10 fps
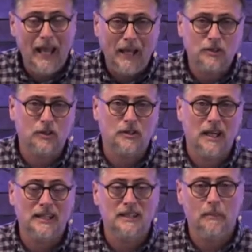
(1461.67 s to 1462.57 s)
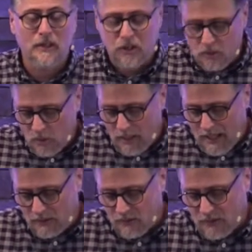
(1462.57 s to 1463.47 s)
exercise them and you don't
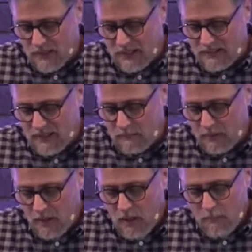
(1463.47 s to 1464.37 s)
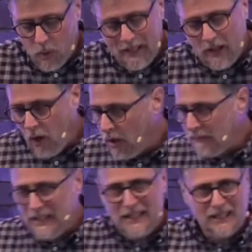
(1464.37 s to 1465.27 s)
exercise them. Putting all
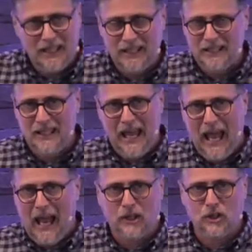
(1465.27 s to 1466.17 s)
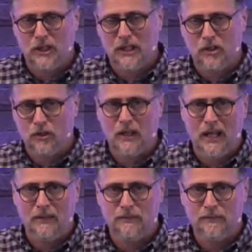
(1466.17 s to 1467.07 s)
of these things into action in your
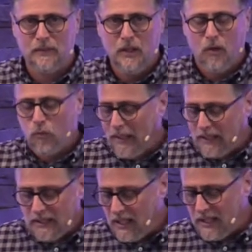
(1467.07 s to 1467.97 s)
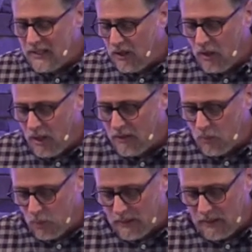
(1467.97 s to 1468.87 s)
life, recognizing God's
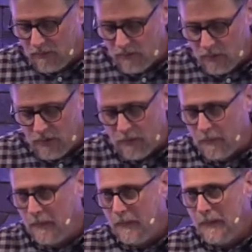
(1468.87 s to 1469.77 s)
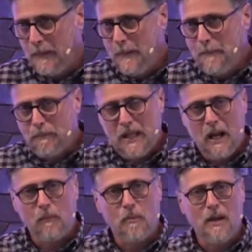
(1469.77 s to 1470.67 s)
working through you. And
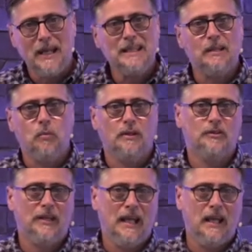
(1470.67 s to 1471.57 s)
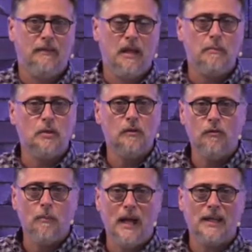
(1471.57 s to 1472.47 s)
I'm reminded once again of that
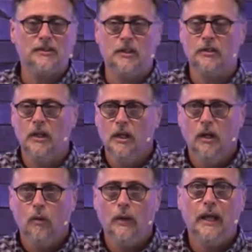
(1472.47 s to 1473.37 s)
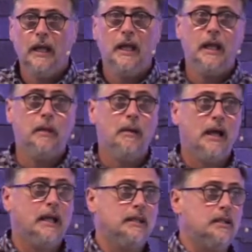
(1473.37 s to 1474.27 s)
beautiful passage way
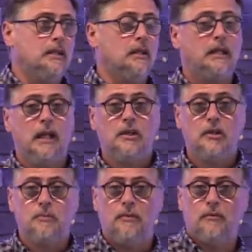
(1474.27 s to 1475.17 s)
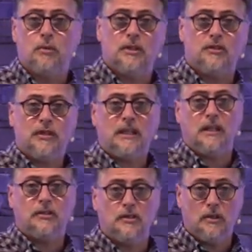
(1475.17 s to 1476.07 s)
back in the dark ages before the
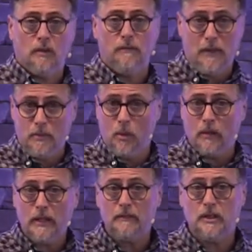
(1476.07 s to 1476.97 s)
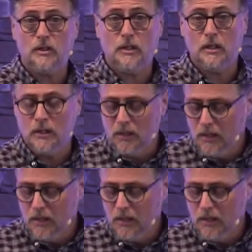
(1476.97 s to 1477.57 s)
sickness, you know, February of this year,